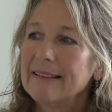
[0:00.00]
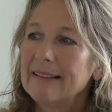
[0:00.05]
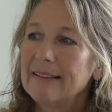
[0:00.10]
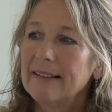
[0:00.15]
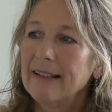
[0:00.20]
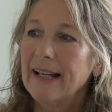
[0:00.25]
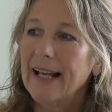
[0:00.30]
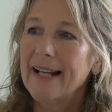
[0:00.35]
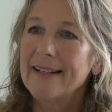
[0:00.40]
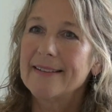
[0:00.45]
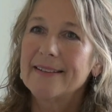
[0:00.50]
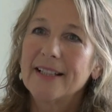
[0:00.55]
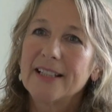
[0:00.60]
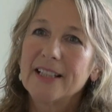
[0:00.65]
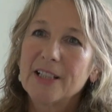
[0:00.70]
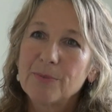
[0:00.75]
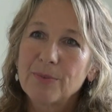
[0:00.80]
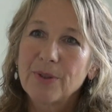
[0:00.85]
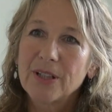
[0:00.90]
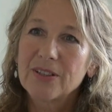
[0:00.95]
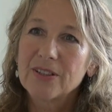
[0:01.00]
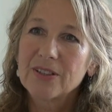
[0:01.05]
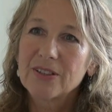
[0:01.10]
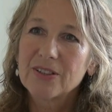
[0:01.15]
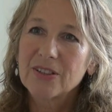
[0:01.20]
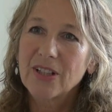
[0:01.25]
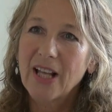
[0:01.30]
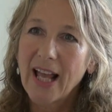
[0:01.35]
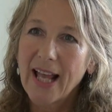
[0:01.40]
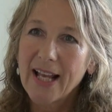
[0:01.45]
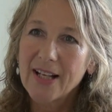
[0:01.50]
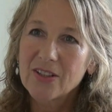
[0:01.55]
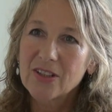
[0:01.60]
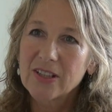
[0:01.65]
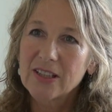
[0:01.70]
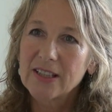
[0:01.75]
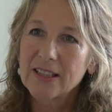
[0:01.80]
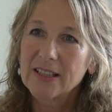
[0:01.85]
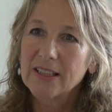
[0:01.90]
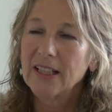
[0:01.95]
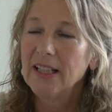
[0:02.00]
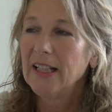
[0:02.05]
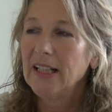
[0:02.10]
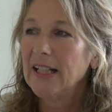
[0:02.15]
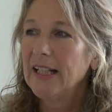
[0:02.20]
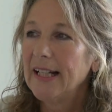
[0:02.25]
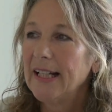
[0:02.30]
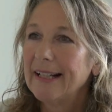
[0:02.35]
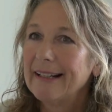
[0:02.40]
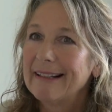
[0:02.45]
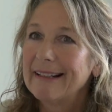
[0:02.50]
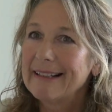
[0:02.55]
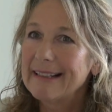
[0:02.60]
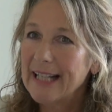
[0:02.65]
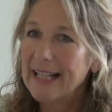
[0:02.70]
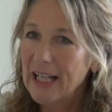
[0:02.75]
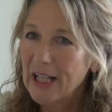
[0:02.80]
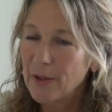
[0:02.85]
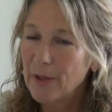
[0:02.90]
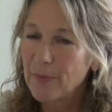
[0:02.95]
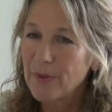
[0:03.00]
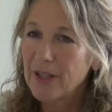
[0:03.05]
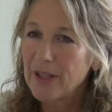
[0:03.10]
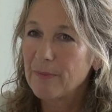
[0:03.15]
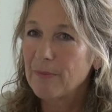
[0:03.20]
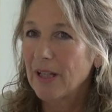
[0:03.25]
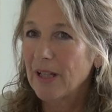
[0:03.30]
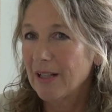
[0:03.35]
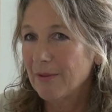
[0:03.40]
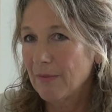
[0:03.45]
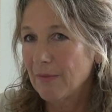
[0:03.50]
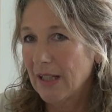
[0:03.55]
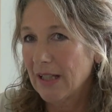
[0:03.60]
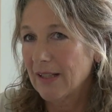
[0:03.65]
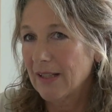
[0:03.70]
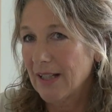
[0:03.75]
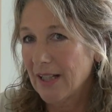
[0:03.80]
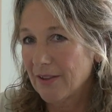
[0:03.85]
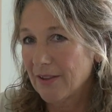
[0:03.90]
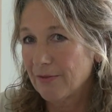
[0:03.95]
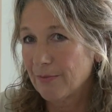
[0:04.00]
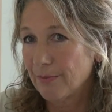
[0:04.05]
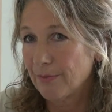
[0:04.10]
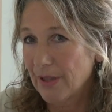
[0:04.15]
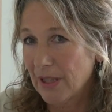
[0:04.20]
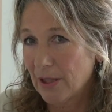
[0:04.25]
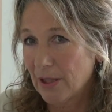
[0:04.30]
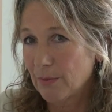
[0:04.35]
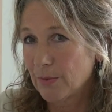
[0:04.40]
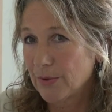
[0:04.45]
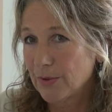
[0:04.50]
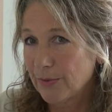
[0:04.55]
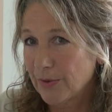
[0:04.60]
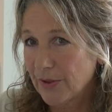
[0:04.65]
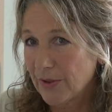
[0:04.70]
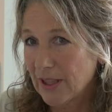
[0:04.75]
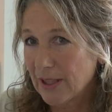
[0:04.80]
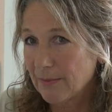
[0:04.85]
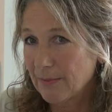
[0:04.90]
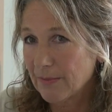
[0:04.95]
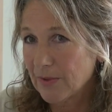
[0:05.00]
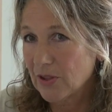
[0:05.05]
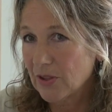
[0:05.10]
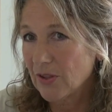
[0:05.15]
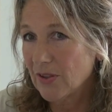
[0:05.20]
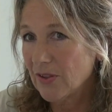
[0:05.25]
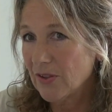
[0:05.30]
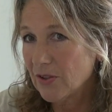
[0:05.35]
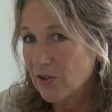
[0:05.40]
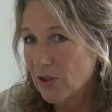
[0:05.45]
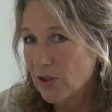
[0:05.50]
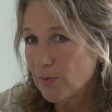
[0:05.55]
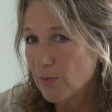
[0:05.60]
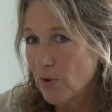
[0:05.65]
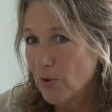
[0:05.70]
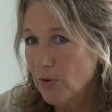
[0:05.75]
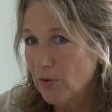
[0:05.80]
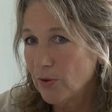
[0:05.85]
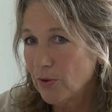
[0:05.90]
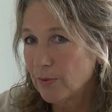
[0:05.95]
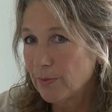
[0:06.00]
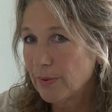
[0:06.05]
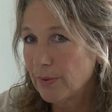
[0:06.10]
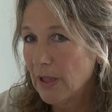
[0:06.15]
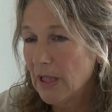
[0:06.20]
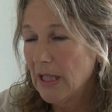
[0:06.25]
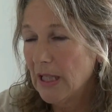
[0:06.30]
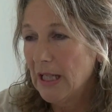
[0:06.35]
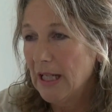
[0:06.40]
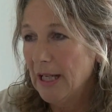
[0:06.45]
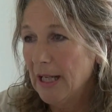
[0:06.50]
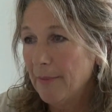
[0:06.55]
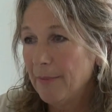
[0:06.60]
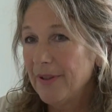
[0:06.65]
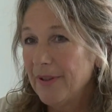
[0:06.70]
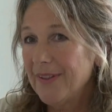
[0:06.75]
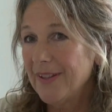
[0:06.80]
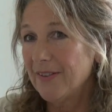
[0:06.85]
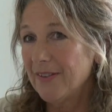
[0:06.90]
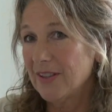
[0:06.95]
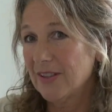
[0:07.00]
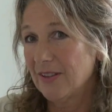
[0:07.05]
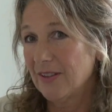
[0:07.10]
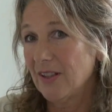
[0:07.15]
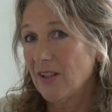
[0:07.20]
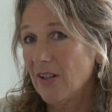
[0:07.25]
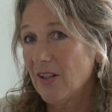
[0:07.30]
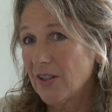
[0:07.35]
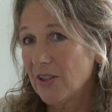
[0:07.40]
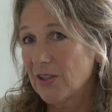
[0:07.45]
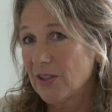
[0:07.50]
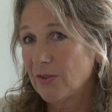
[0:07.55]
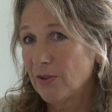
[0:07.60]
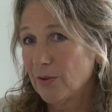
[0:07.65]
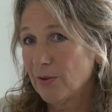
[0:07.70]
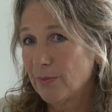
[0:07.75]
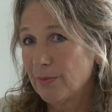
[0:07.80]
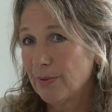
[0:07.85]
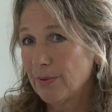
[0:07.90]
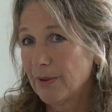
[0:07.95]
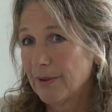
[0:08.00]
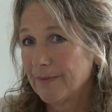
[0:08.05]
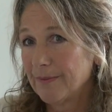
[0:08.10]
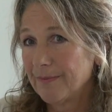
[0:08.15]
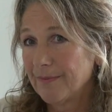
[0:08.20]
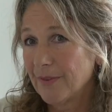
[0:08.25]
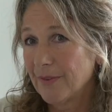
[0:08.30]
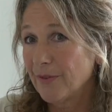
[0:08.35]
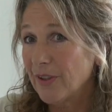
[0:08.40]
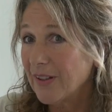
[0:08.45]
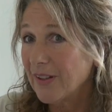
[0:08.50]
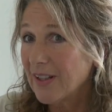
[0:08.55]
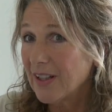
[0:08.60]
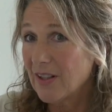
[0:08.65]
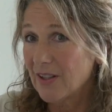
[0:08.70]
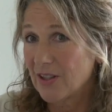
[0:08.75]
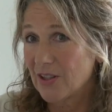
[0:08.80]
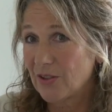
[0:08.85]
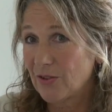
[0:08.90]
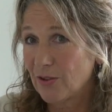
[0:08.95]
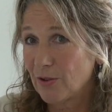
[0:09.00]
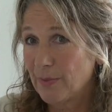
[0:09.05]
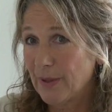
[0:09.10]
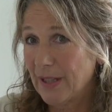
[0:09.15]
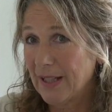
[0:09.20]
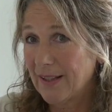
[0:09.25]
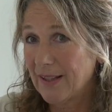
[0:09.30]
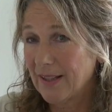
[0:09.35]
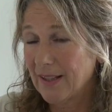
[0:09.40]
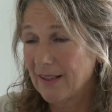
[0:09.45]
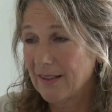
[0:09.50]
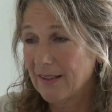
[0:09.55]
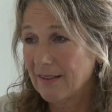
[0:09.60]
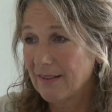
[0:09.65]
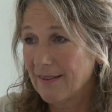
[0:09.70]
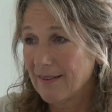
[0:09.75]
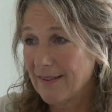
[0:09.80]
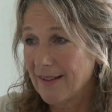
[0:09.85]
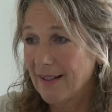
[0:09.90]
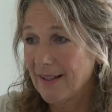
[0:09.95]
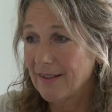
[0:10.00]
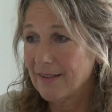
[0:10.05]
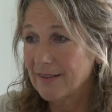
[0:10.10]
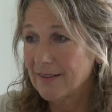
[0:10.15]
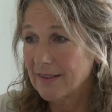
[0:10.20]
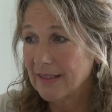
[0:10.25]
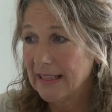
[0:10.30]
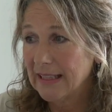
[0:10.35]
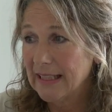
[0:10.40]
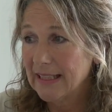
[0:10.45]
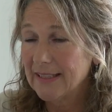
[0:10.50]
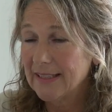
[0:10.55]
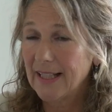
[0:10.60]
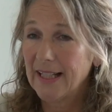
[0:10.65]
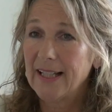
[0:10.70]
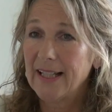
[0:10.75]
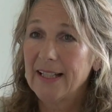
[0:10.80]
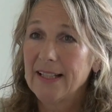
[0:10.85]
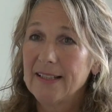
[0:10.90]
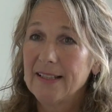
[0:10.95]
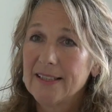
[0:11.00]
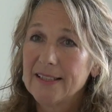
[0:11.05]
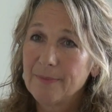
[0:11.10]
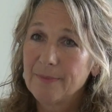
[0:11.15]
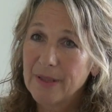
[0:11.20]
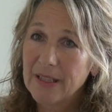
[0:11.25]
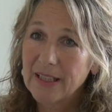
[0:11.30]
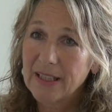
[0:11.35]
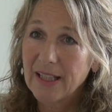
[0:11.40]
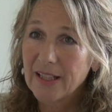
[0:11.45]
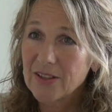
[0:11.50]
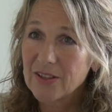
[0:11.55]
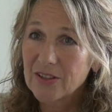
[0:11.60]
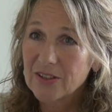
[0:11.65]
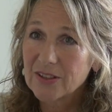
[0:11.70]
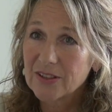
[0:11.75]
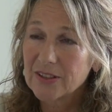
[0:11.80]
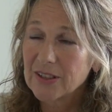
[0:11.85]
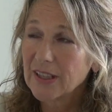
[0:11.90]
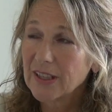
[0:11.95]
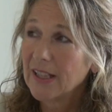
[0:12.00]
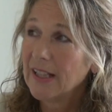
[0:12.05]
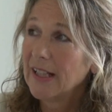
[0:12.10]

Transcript: the antidepressants actually can help them and make life bearable for them. So there is a small group, but there is a large group, a very large group I think, that are taking these medications